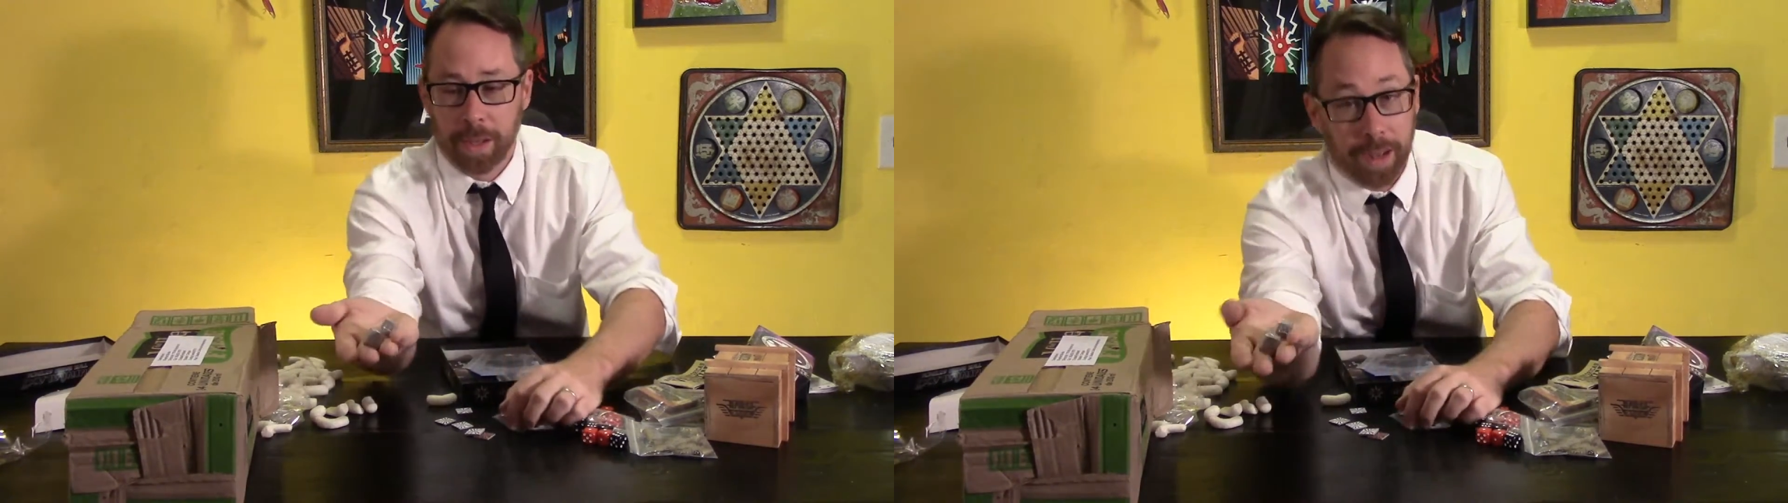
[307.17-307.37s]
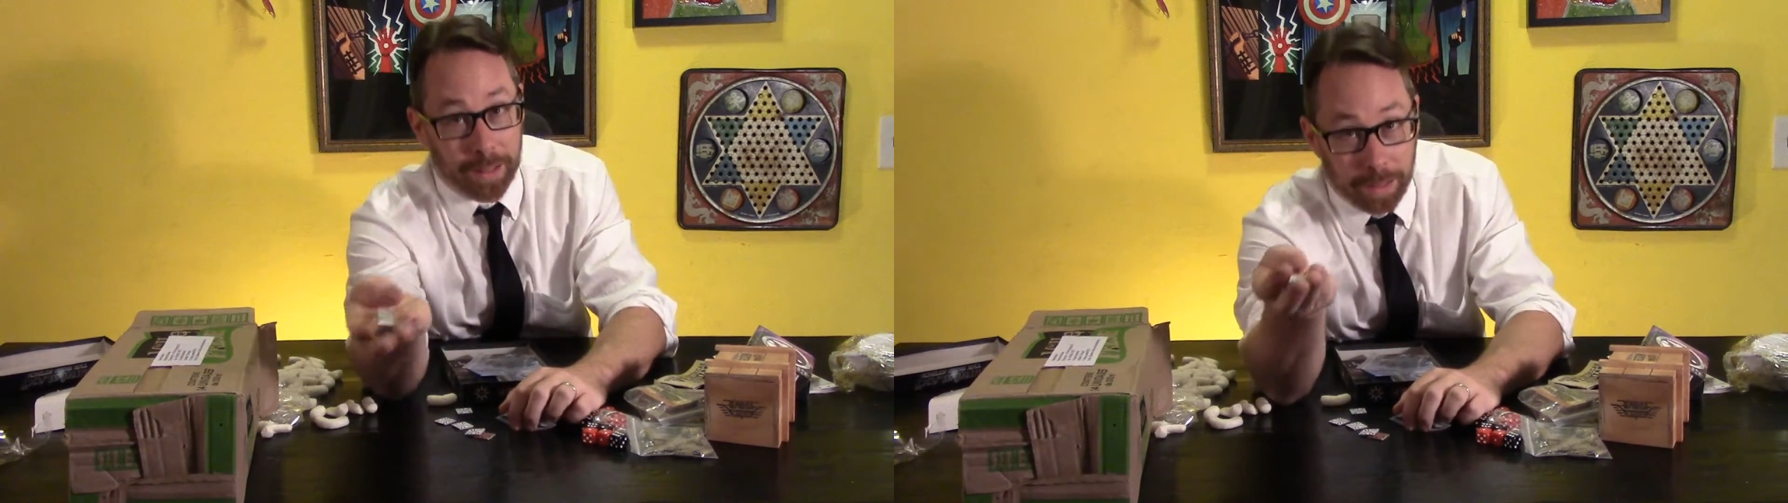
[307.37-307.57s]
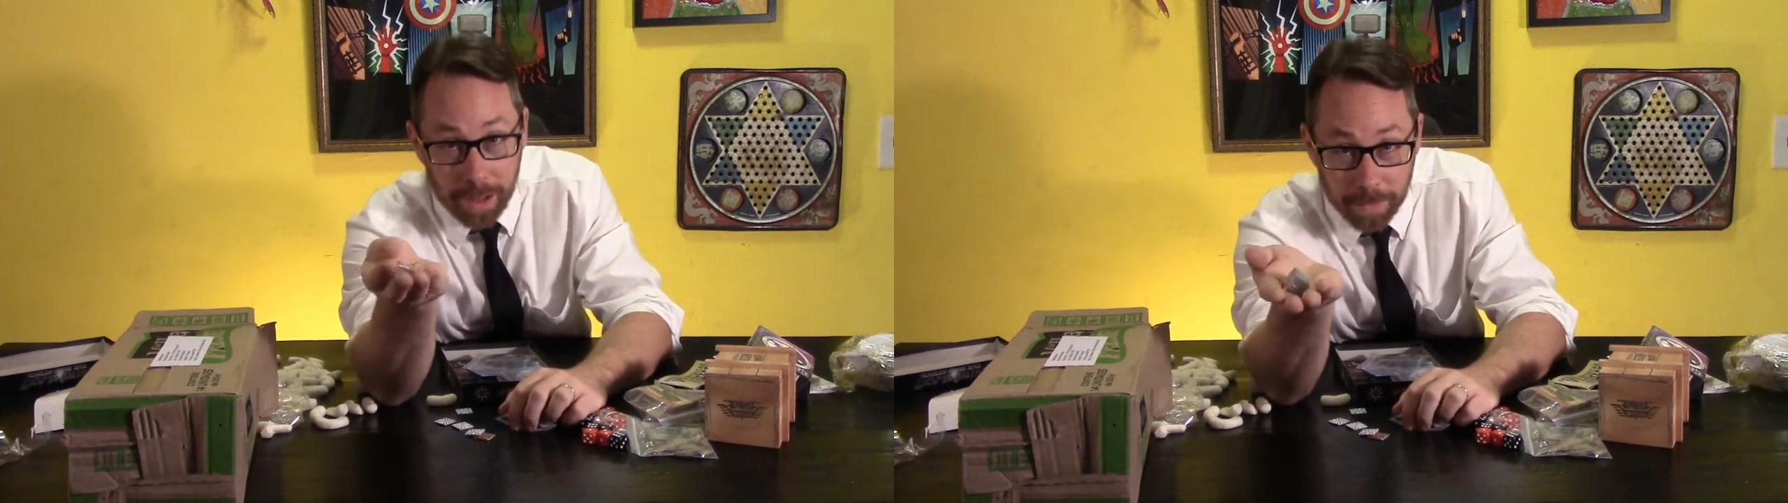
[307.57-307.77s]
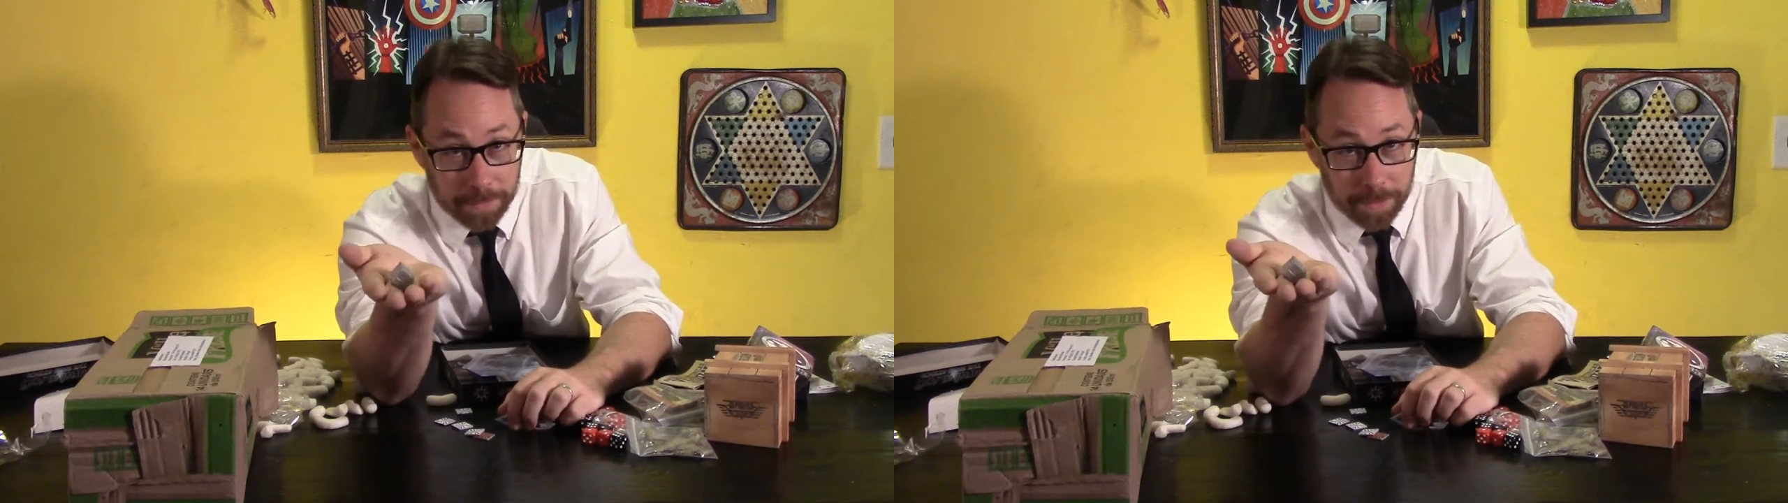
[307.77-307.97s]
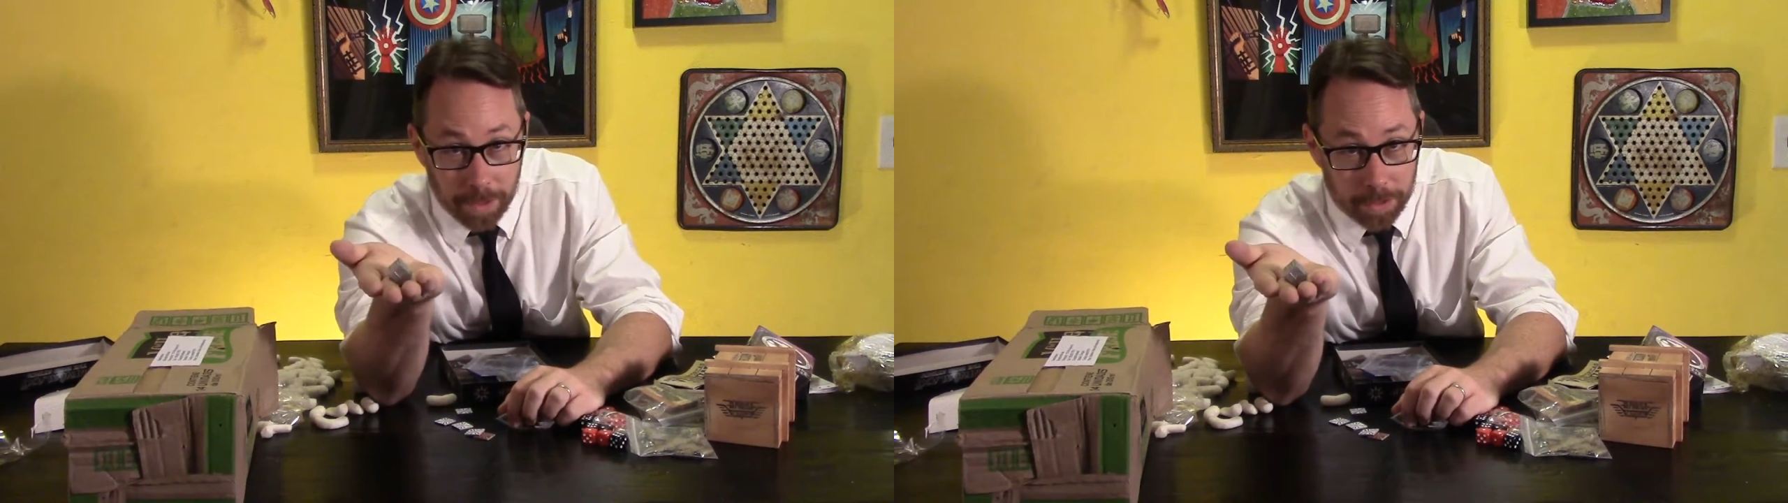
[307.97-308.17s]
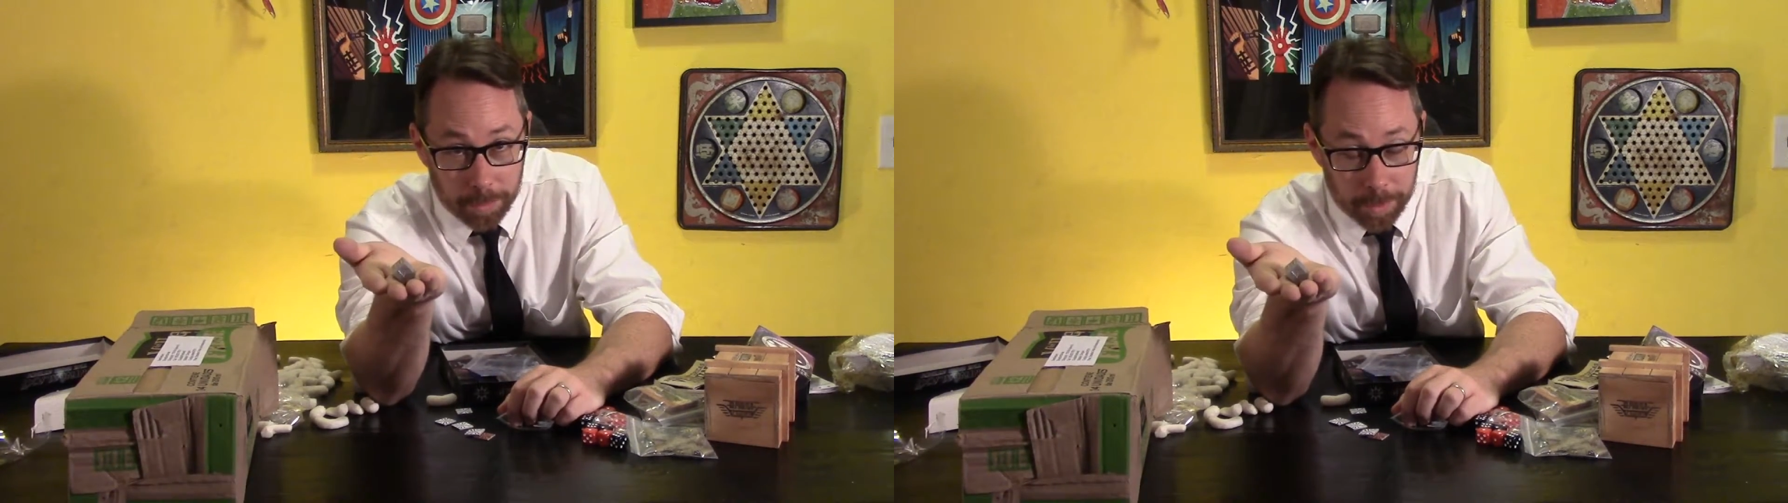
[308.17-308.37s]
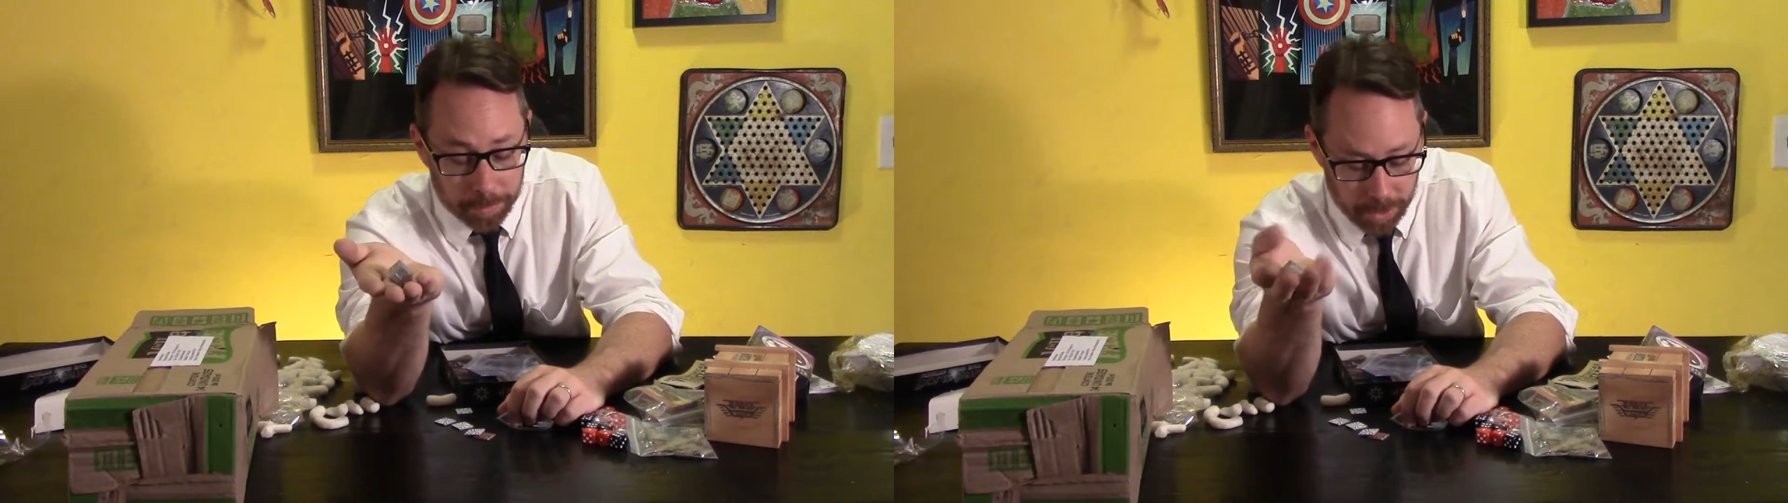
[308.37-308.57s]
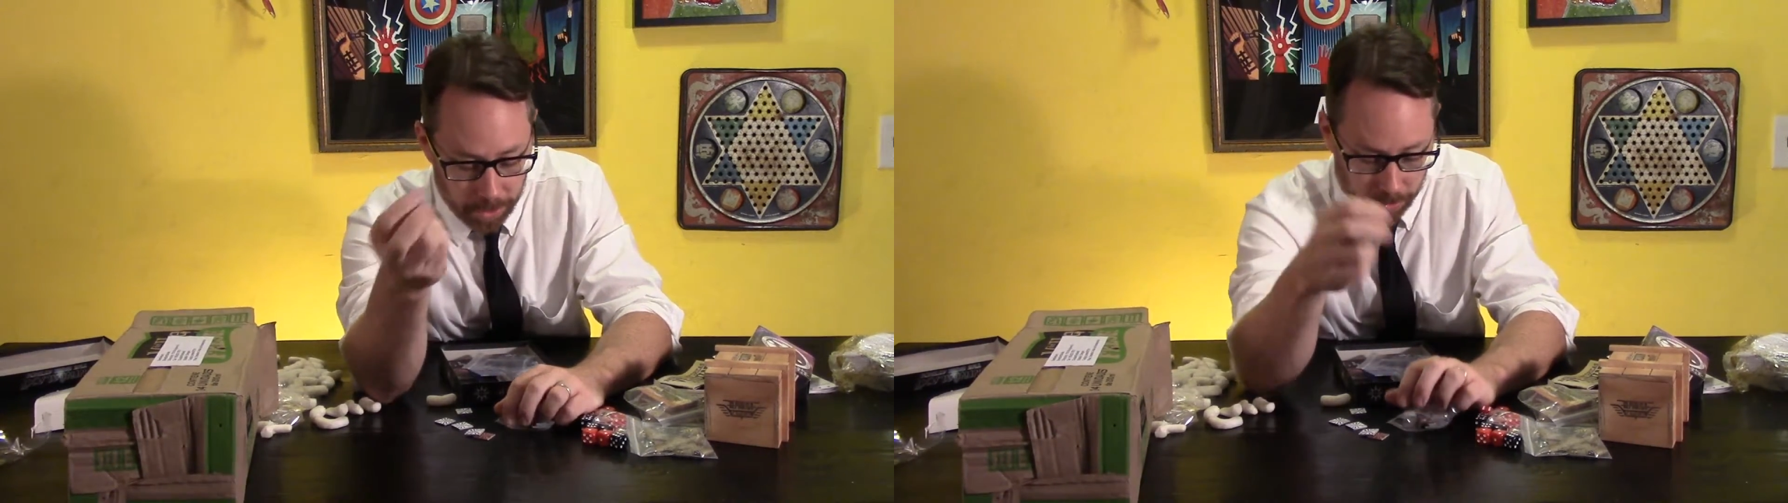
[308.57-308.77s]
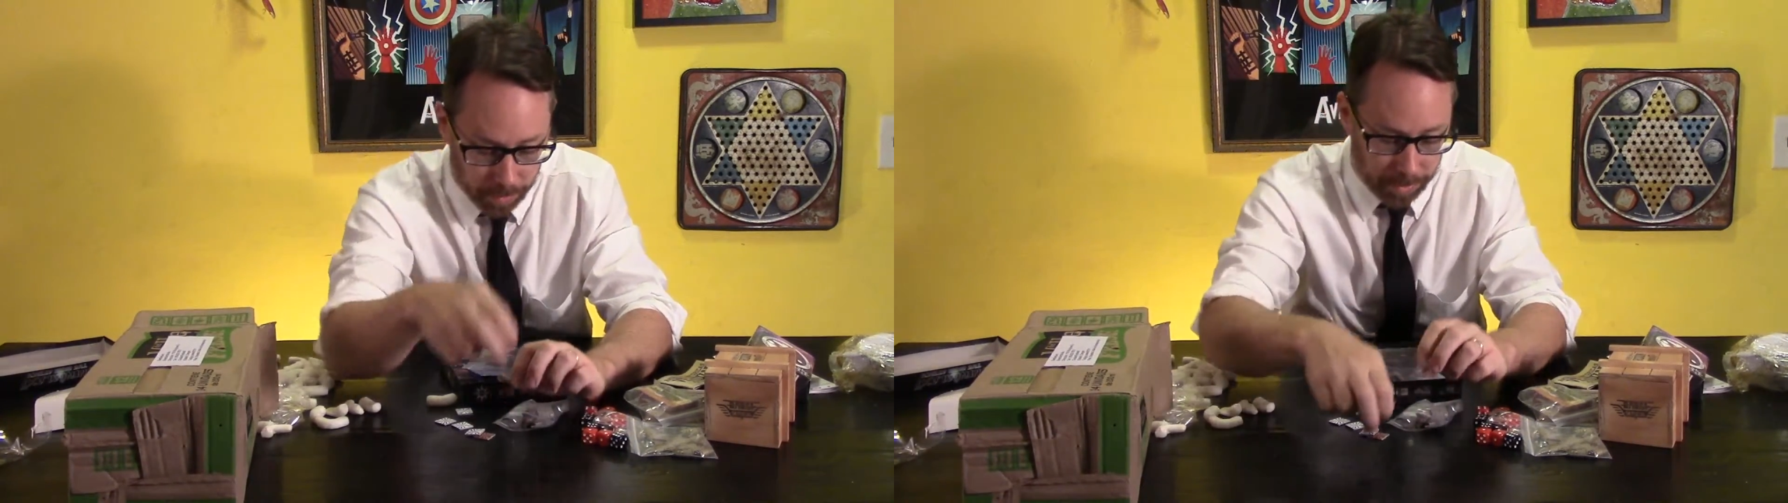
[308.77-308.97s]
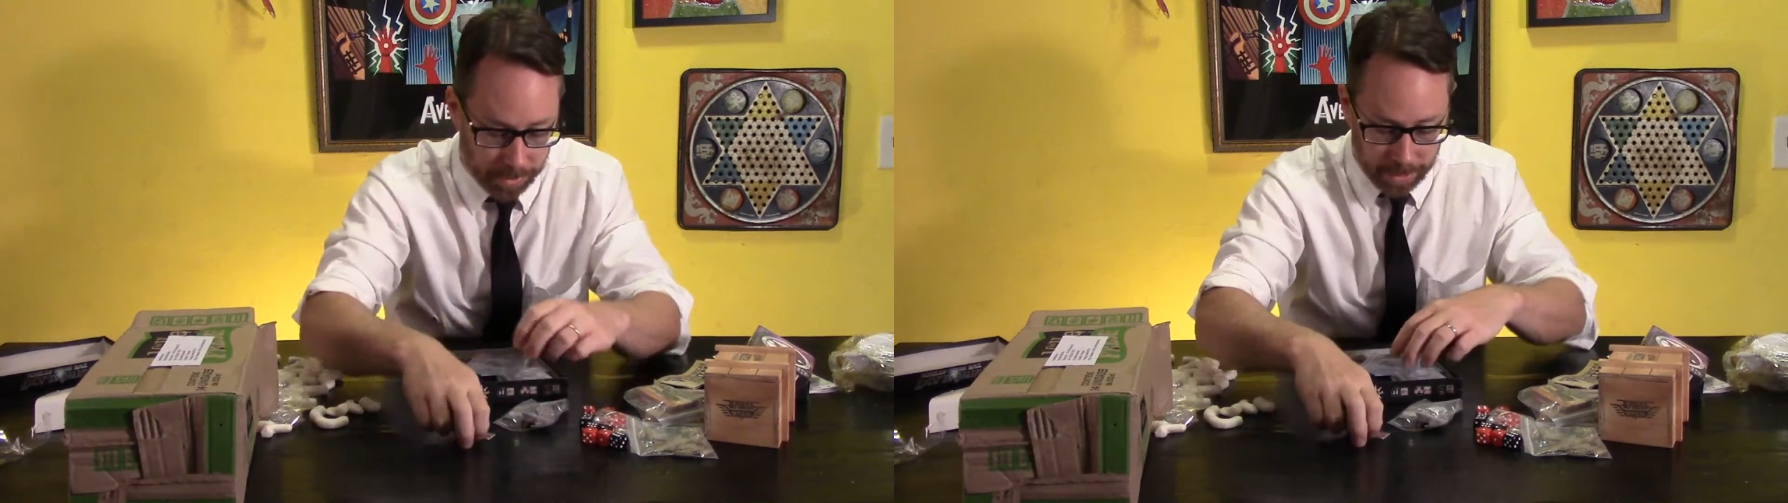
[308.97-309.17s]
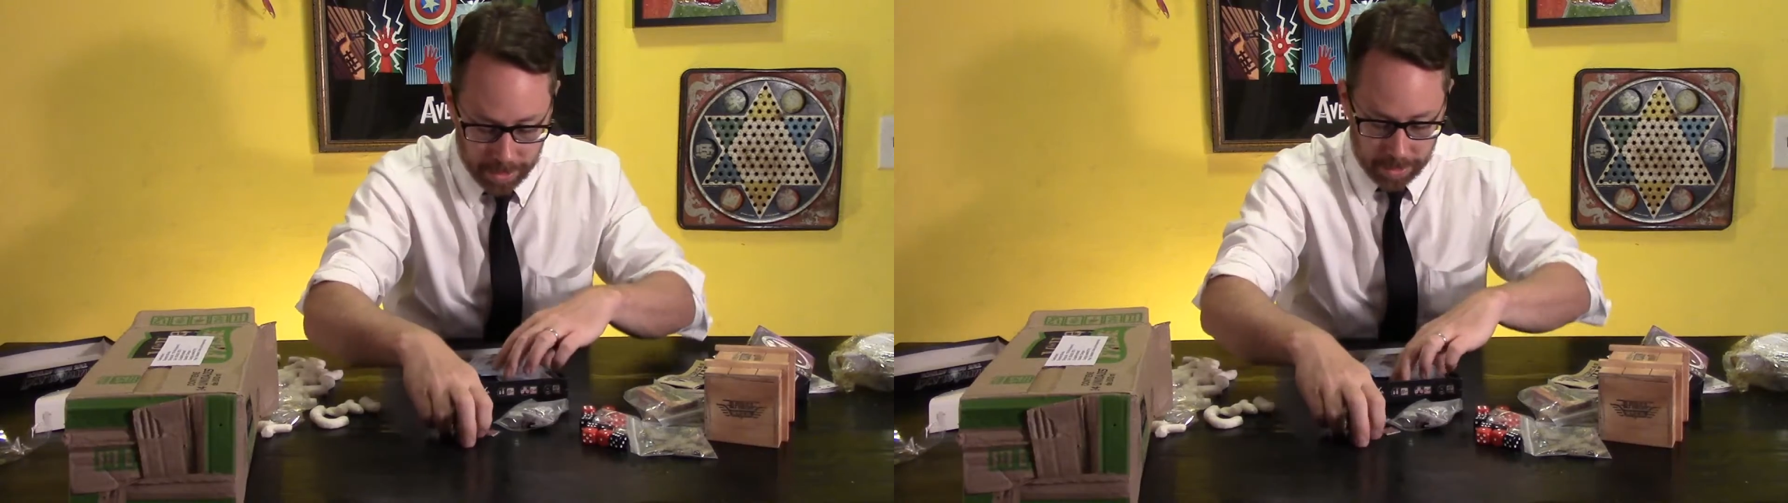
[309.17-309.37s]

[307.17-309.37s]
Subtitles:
I love aluminum cubes.